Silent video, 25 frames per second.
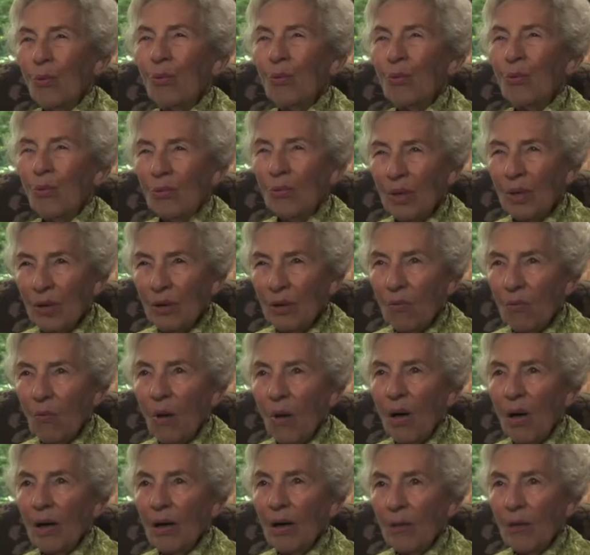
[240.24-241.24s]
well, really,
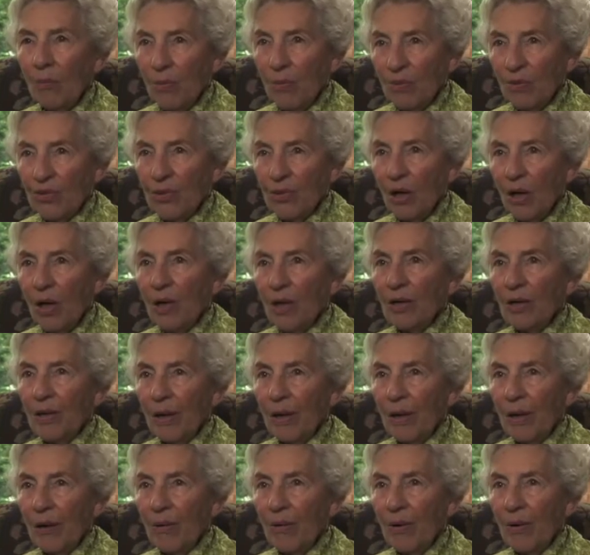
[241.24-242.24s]
why were Sean
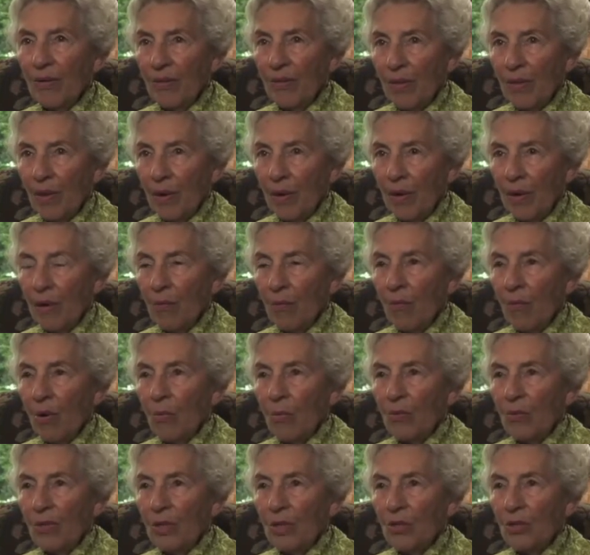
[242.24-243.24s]
and Howard there, and
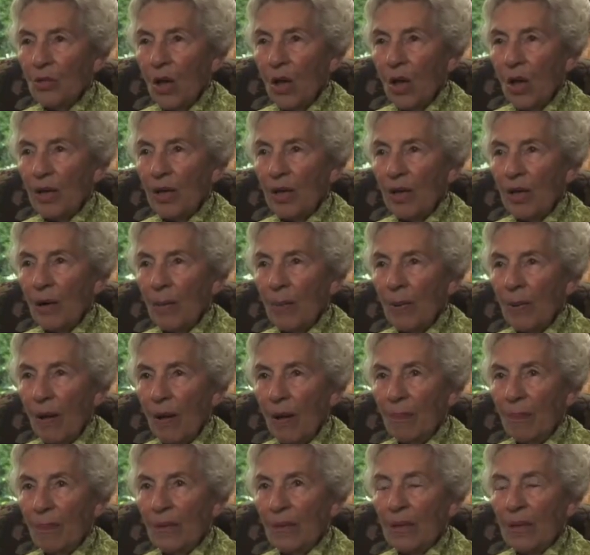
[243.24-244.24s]
what were they talking
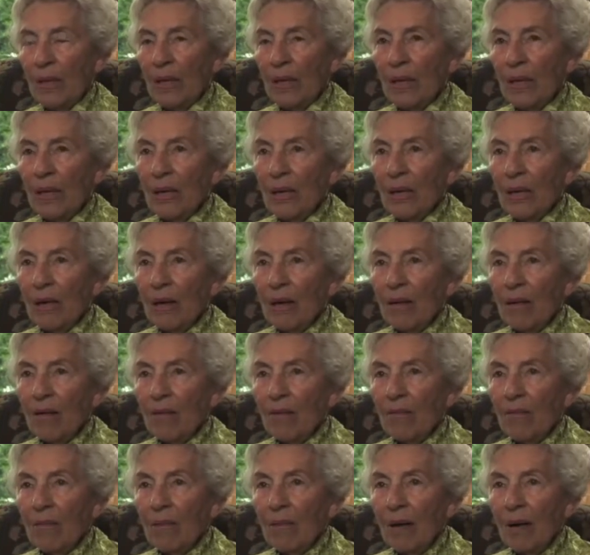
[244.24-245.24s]
about?
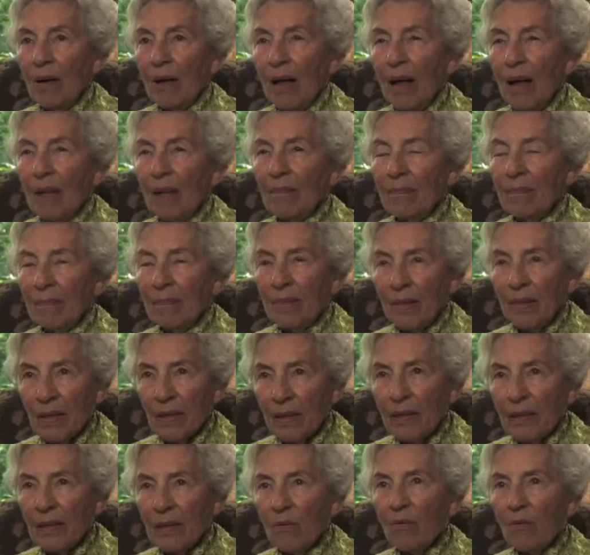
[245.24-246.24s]
Well, I
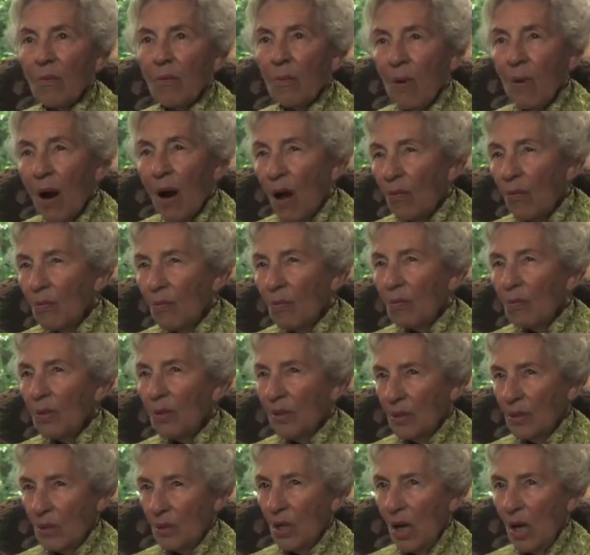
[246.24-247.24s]
think they were
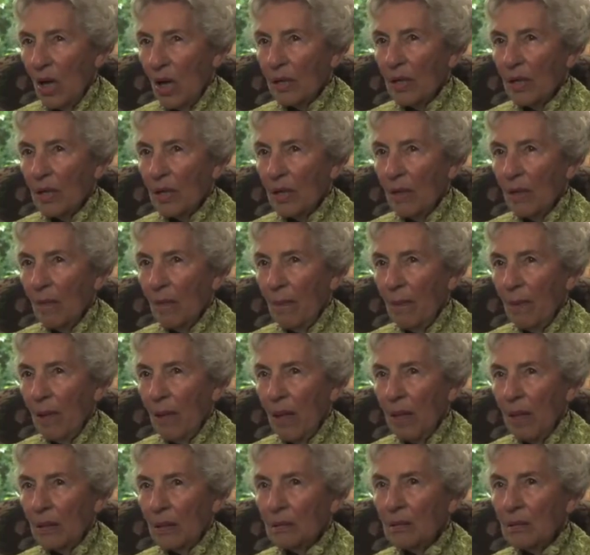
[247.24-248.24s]
probably talking
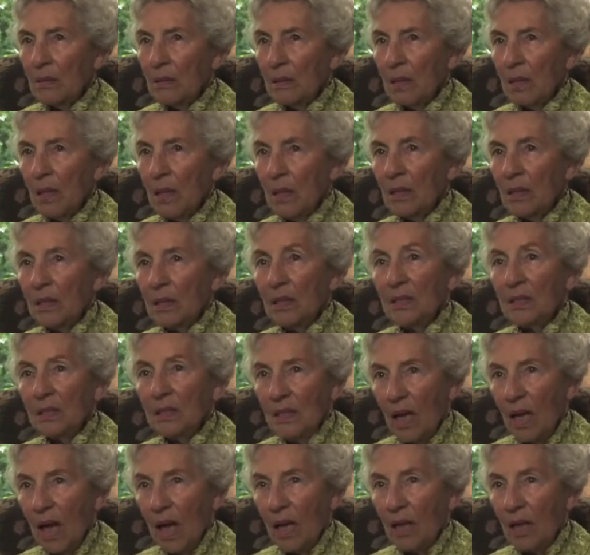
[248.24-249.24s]
about
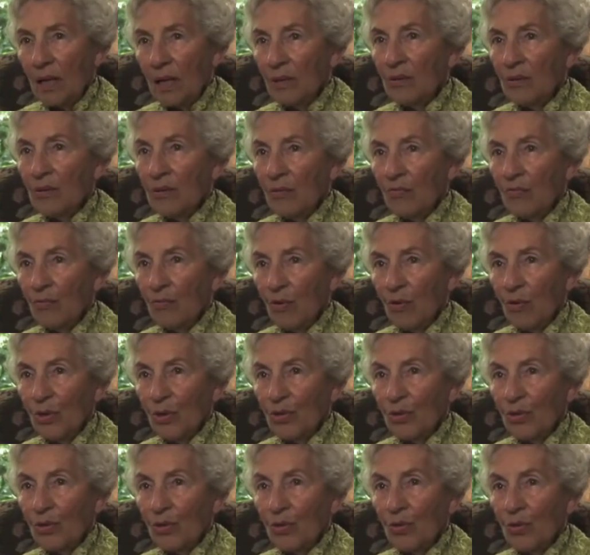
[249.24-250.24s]
designing some
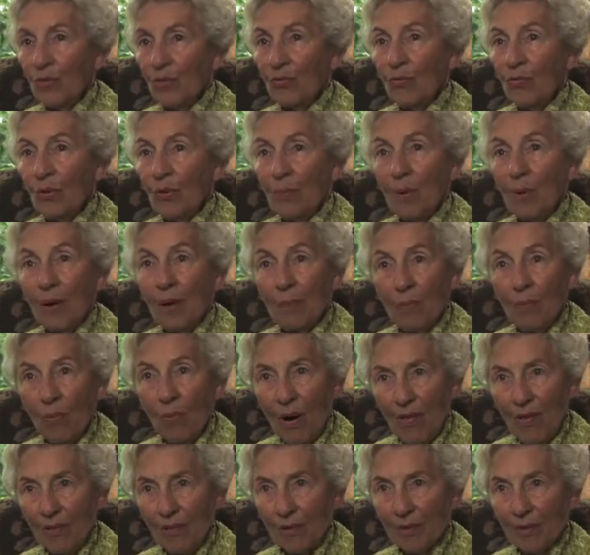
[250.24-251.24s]
furniture for my
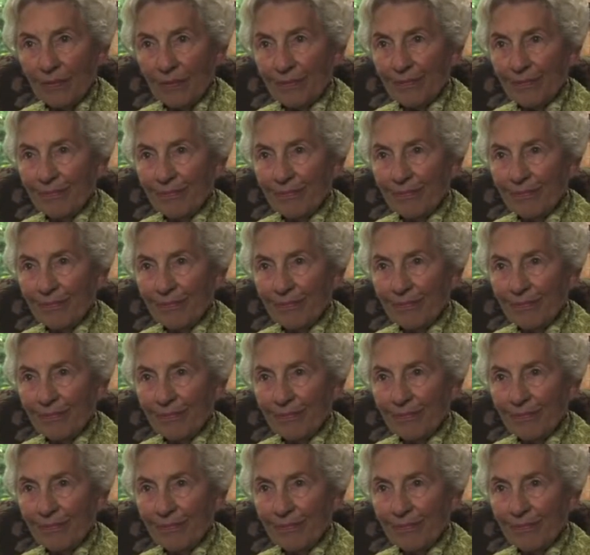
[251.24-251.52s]
brother.